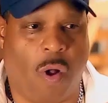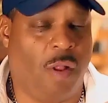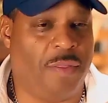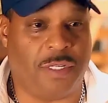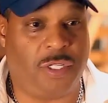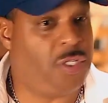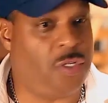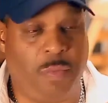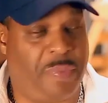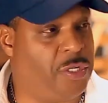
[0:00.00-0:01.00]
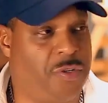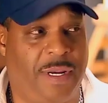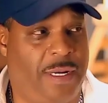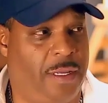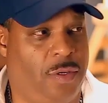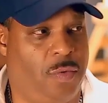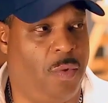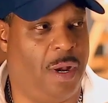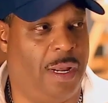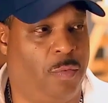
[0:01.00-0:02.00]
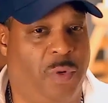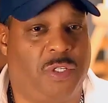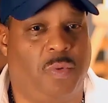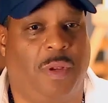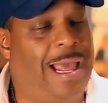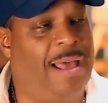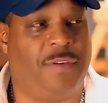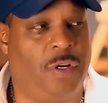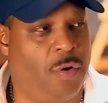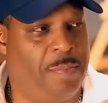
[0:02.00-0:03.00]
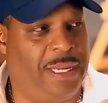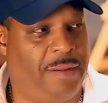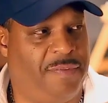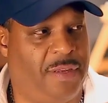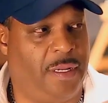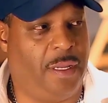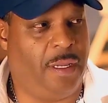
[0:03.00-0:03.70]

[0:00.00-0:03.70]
all the stupid trading you want, which will have no benefit.